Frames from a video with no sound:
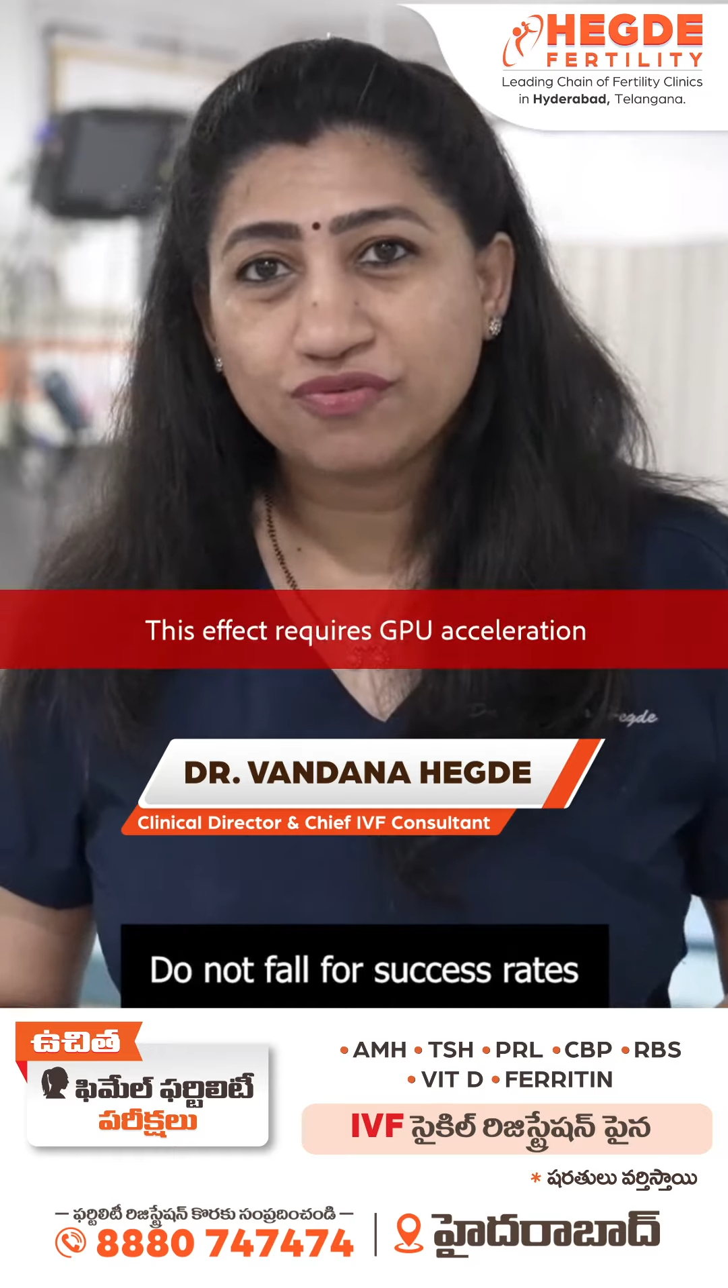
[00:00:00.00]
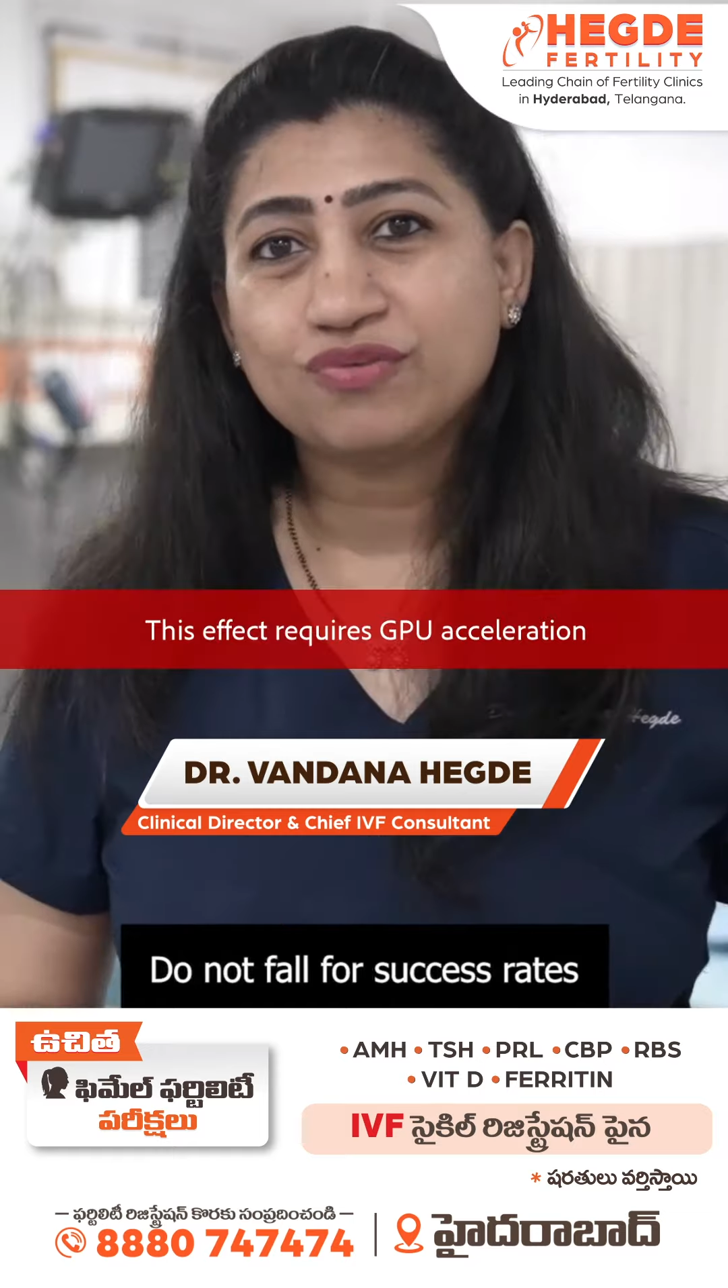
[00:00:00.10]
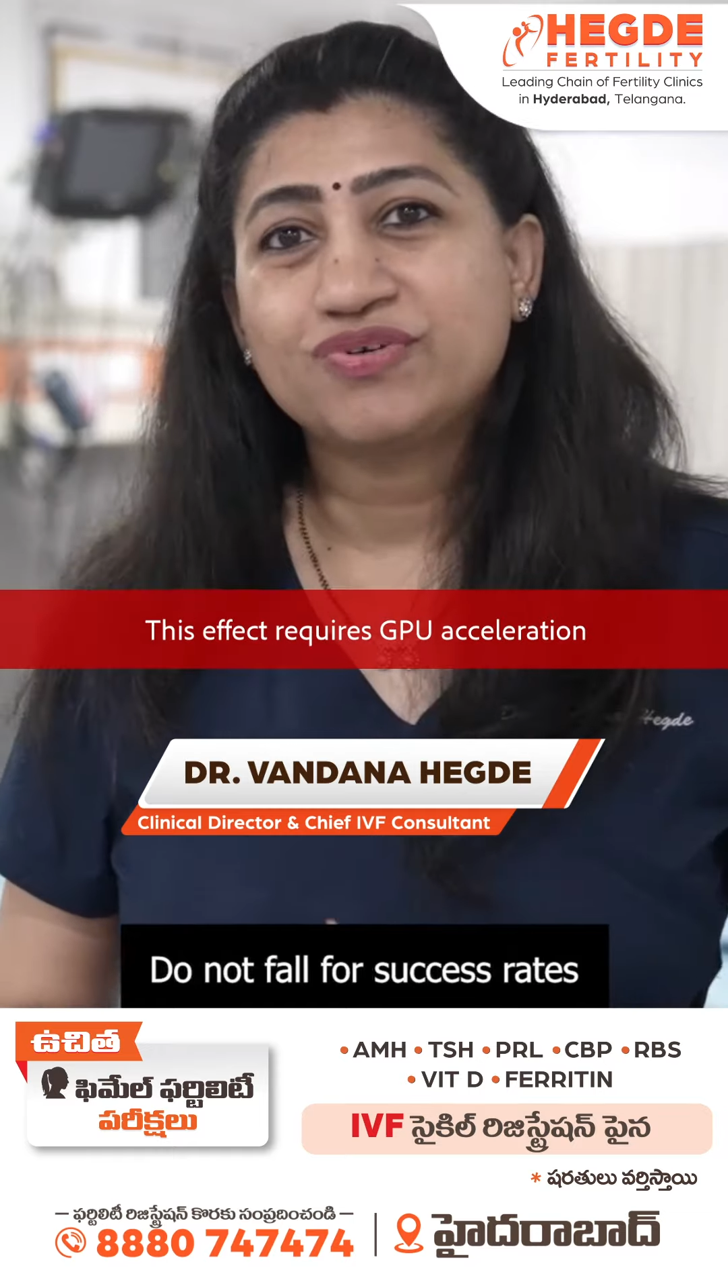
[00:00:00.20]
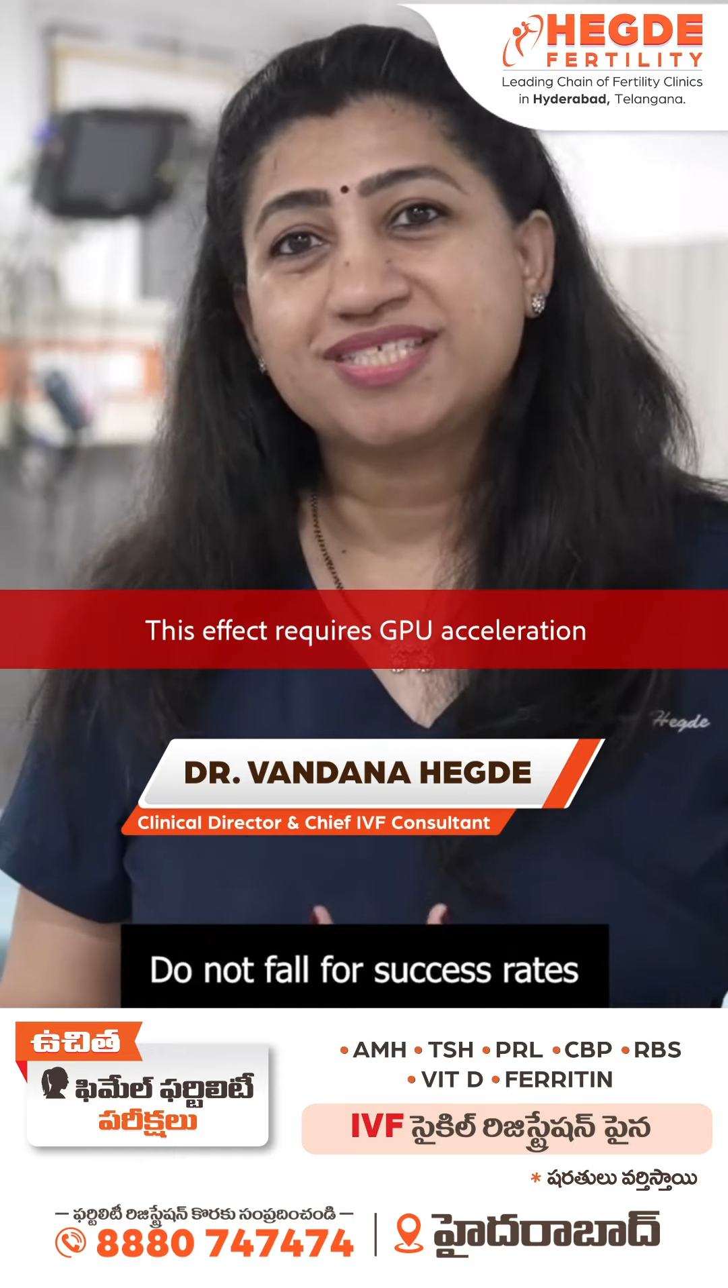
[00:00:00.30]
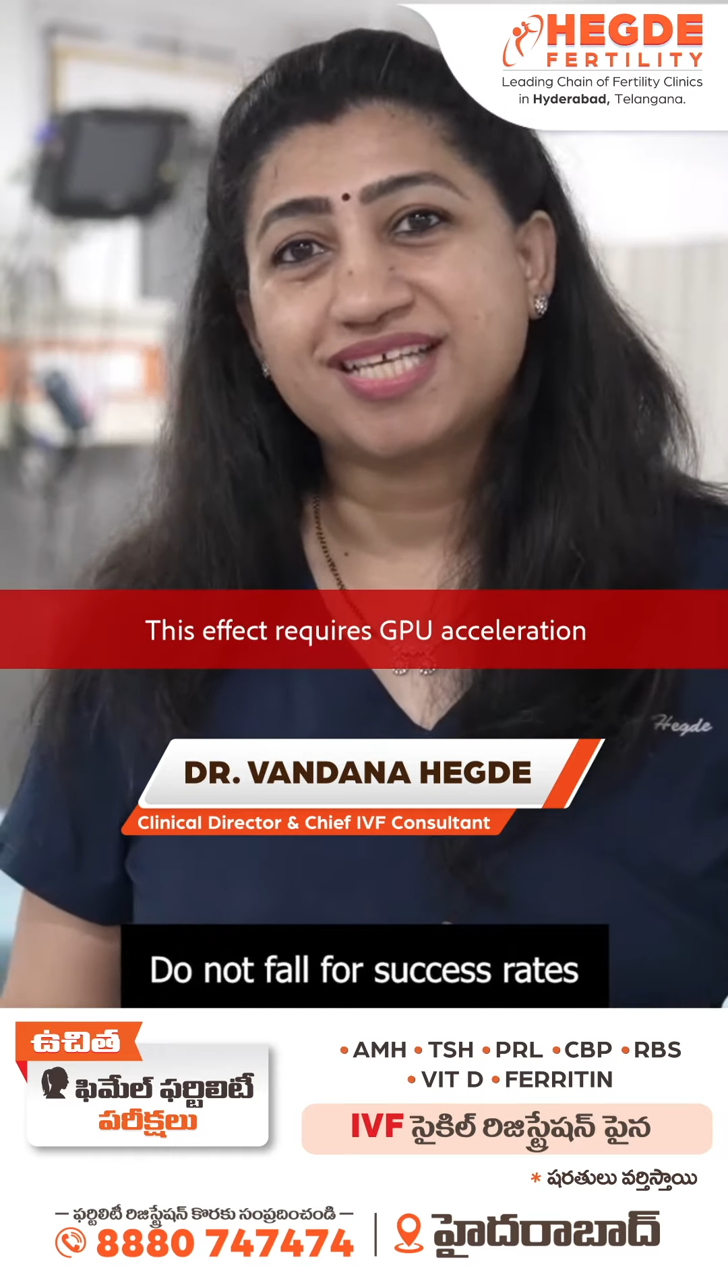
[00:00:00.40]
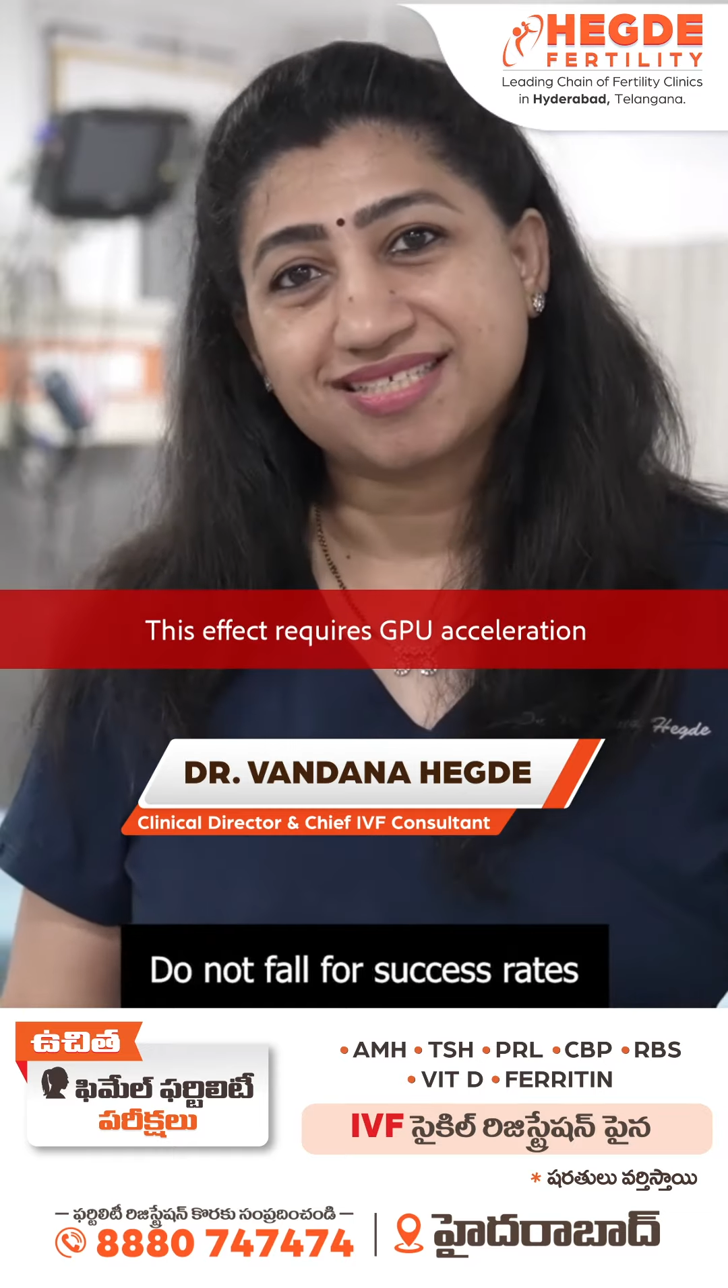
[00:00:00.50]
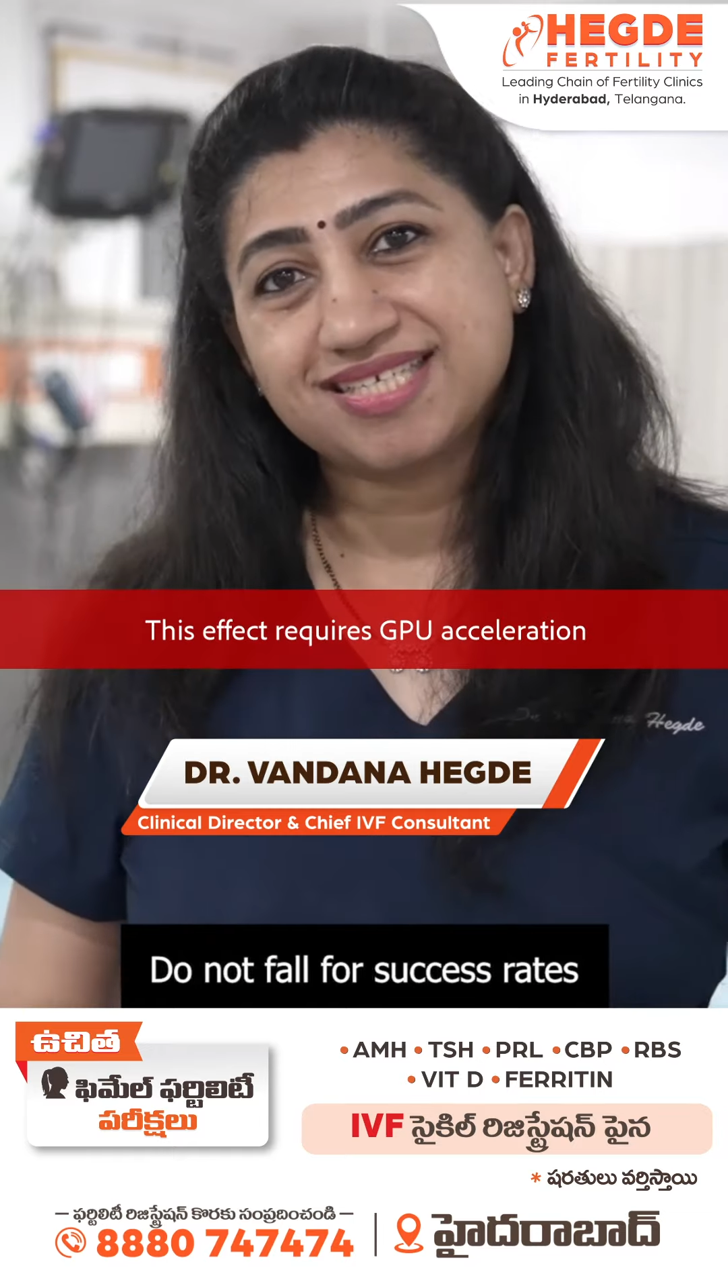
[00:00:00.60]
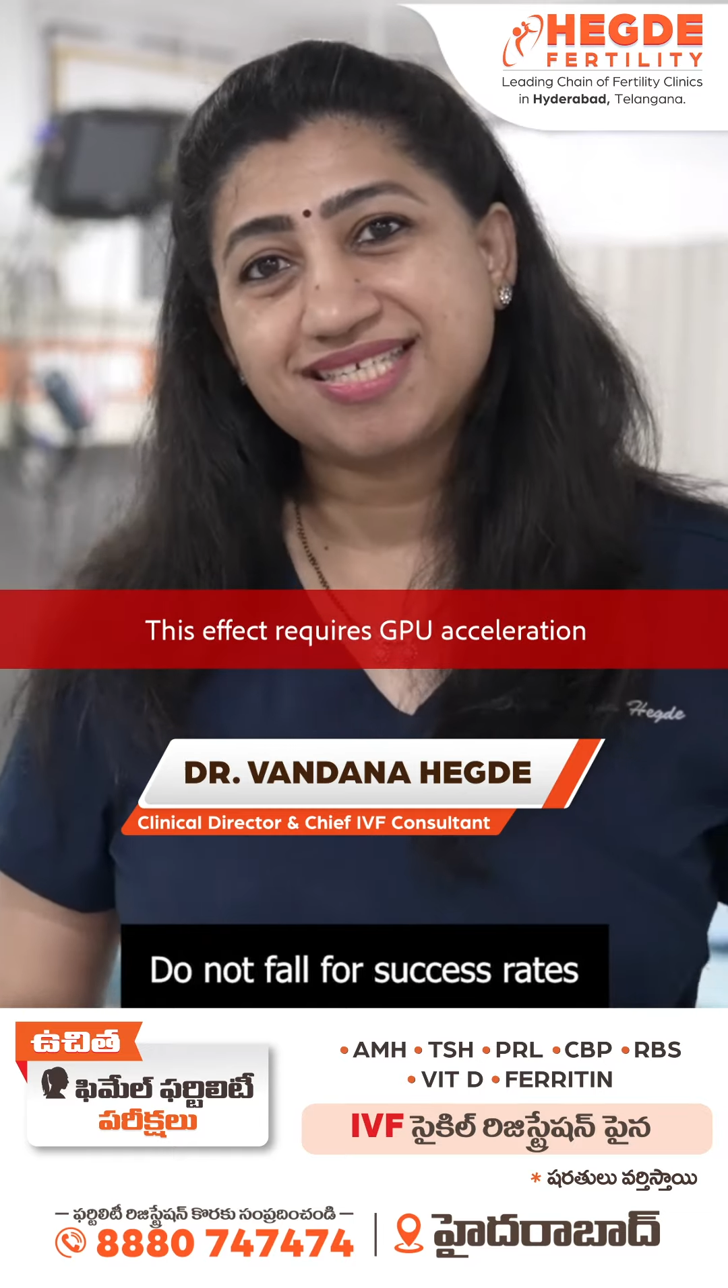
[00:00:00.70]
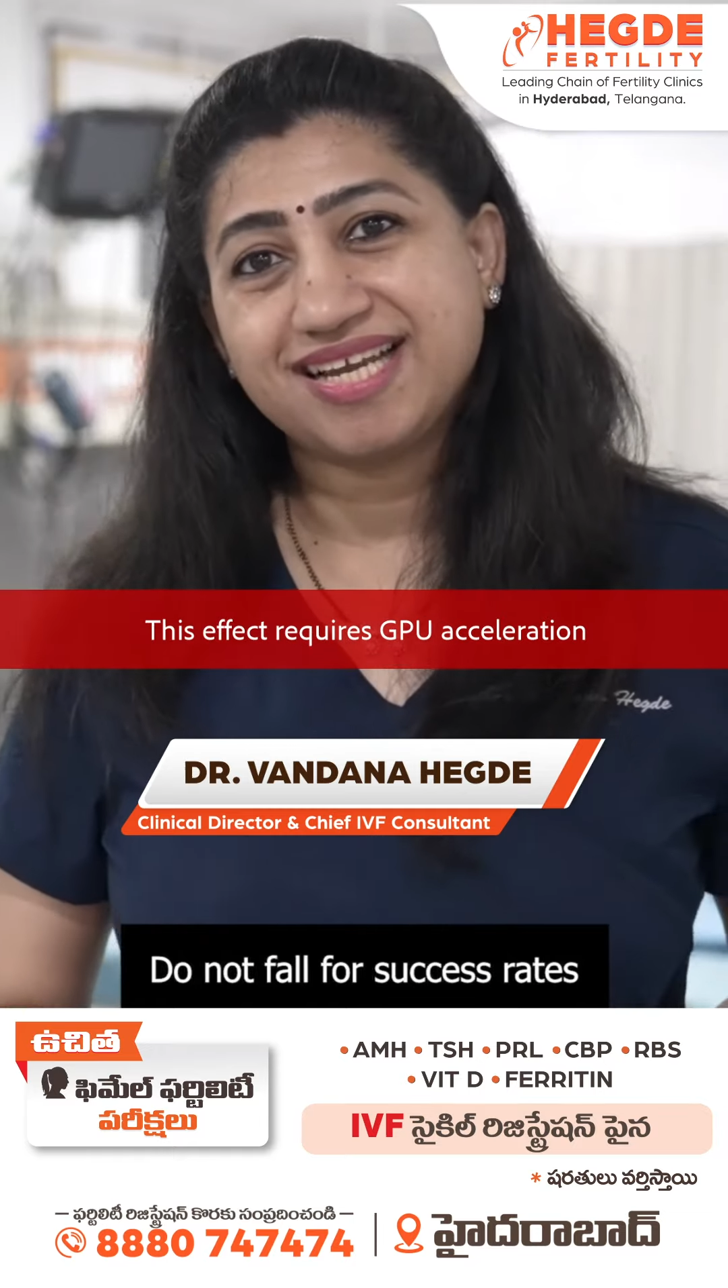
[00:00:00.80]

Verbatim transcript: fall for success